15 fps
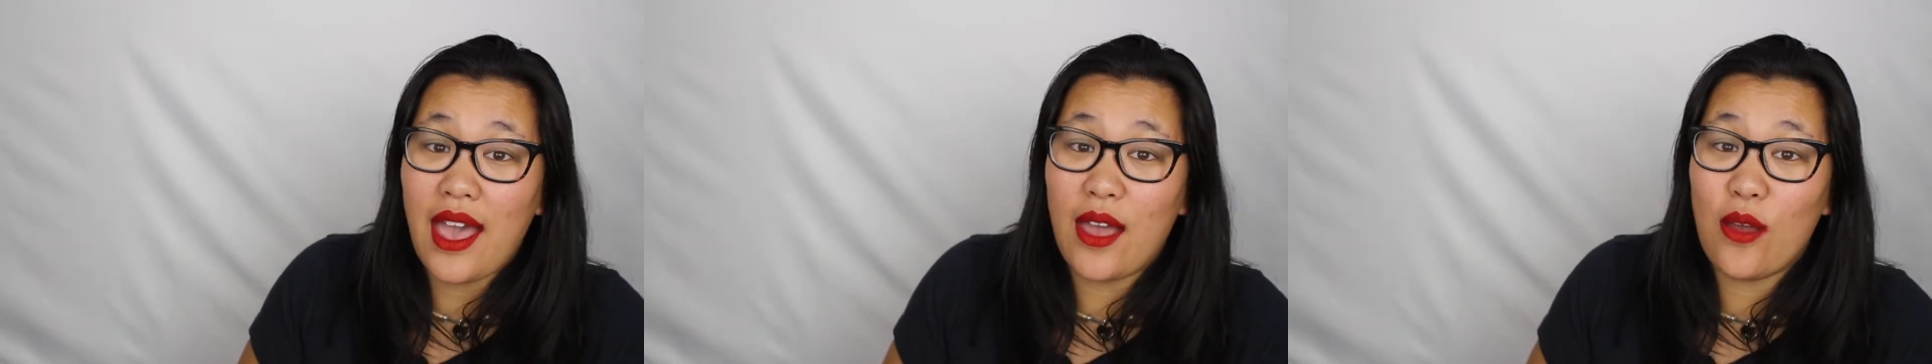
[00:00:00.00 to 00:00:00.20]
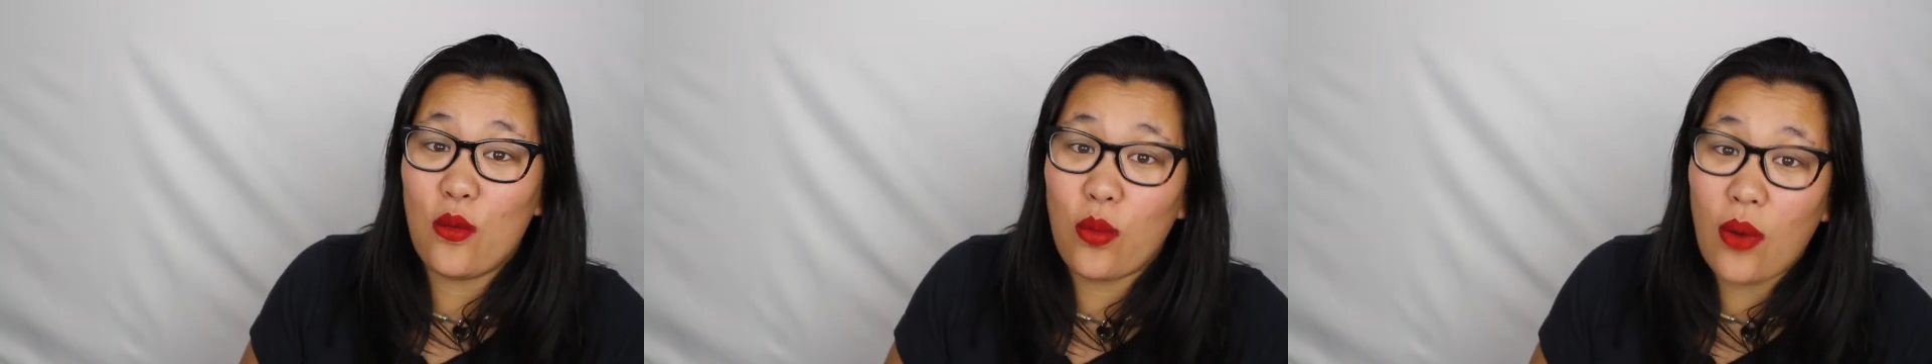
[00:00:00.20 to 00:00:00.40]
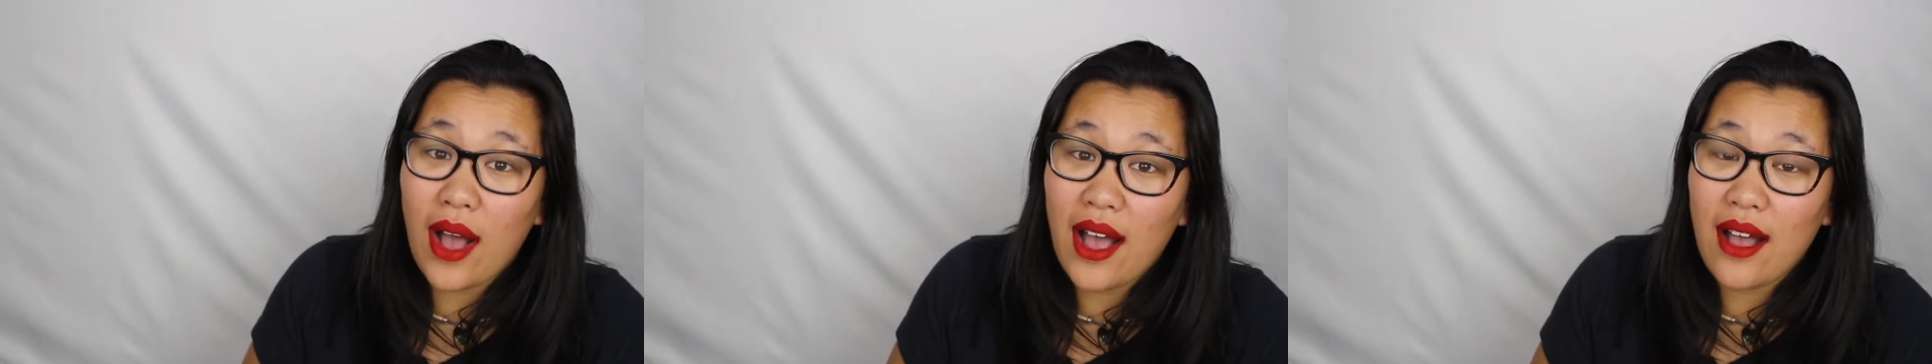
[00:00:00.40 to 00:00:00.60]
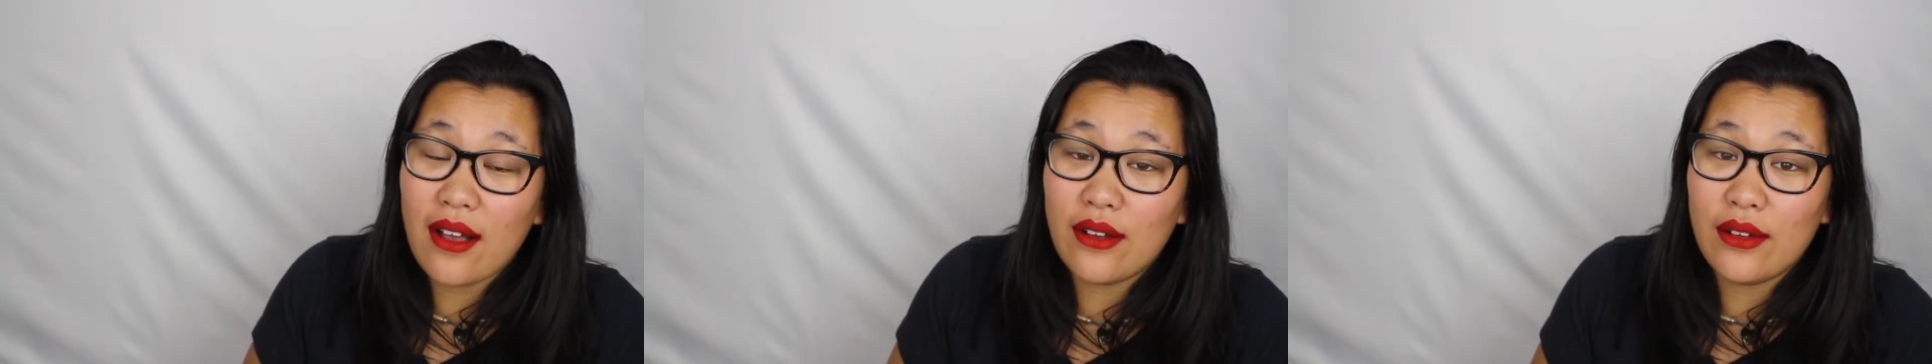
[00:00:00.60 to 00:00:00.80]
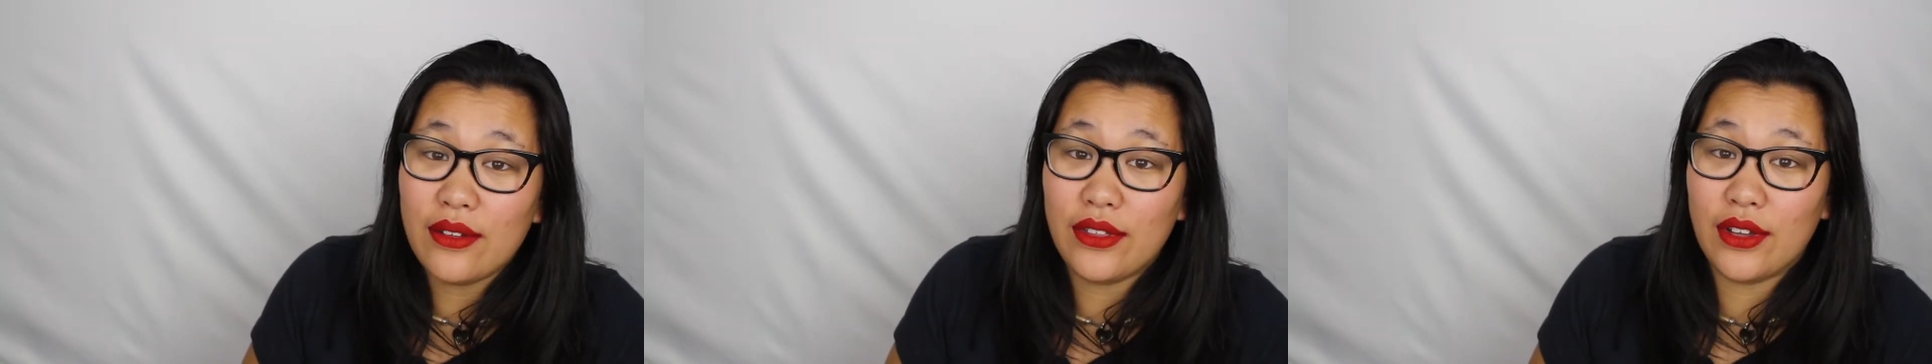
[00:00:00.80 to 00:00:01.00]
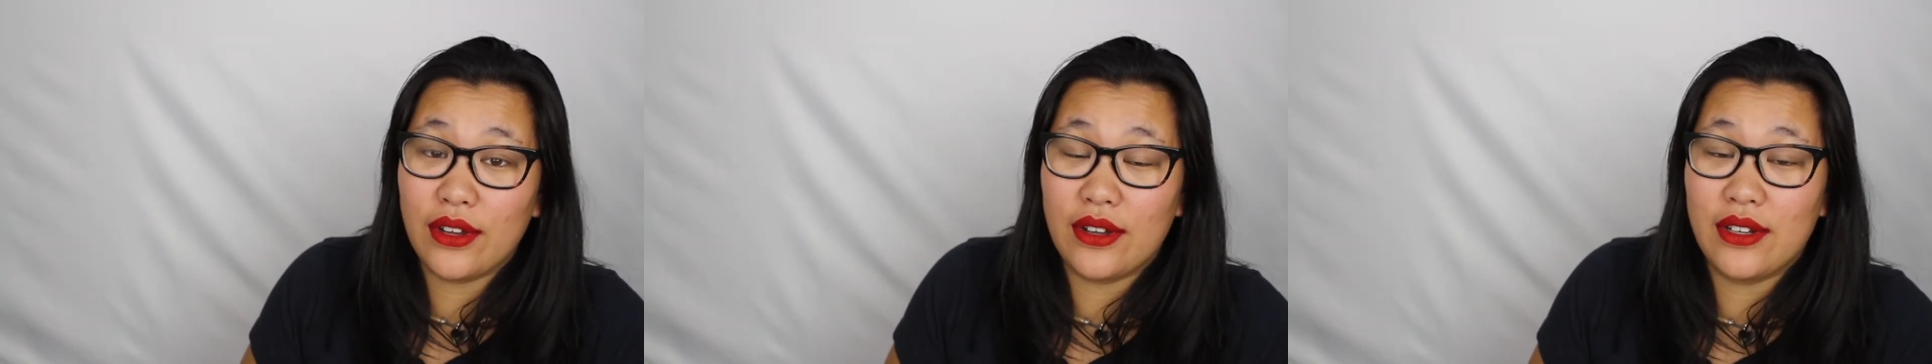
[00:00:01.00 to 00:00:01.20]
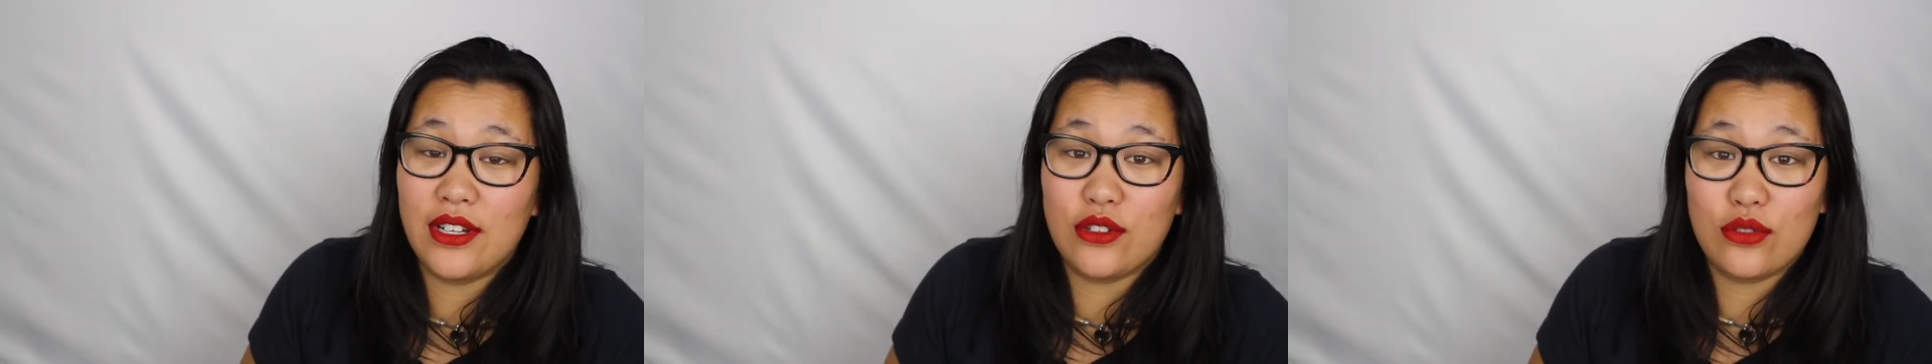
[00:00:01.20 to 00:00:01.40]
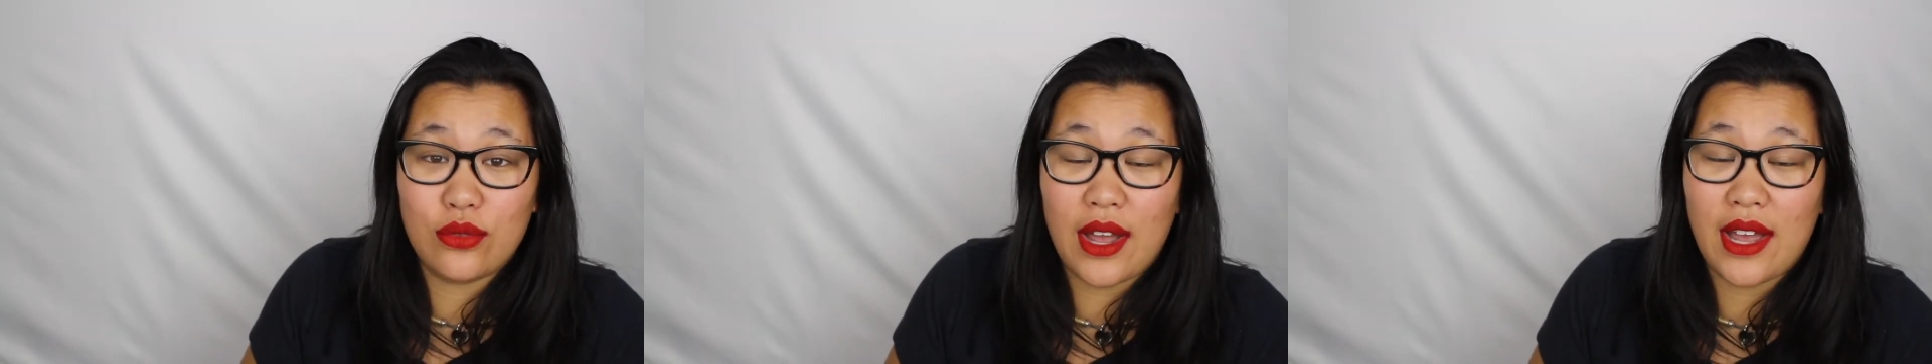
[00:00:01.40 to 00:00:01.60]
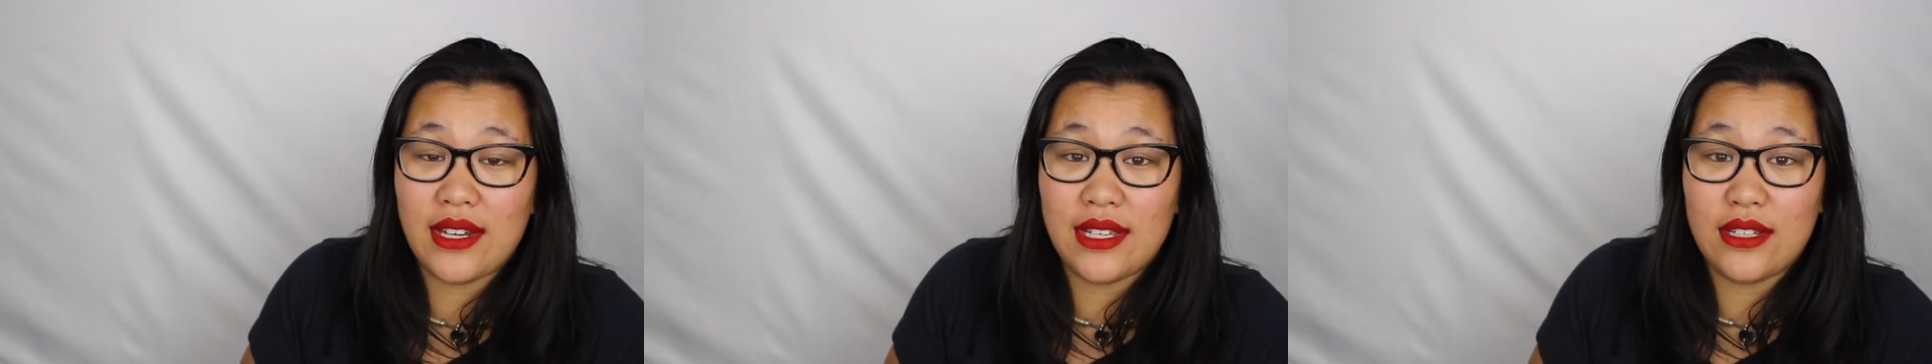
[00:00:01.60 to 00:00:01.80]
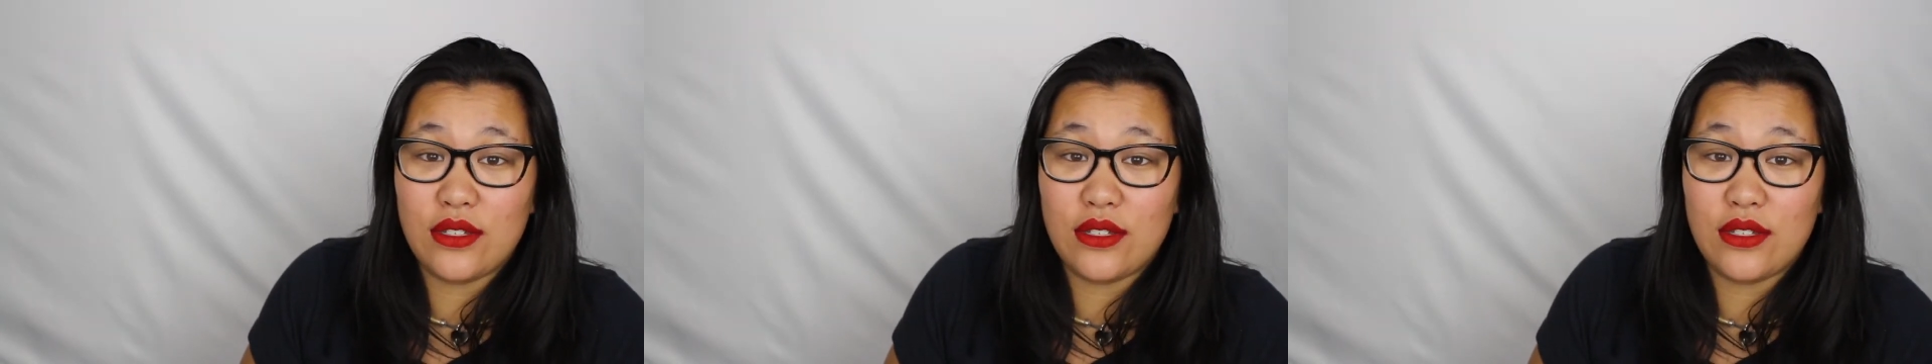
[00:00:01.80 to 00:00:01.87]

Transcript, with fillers: and while they're going to try to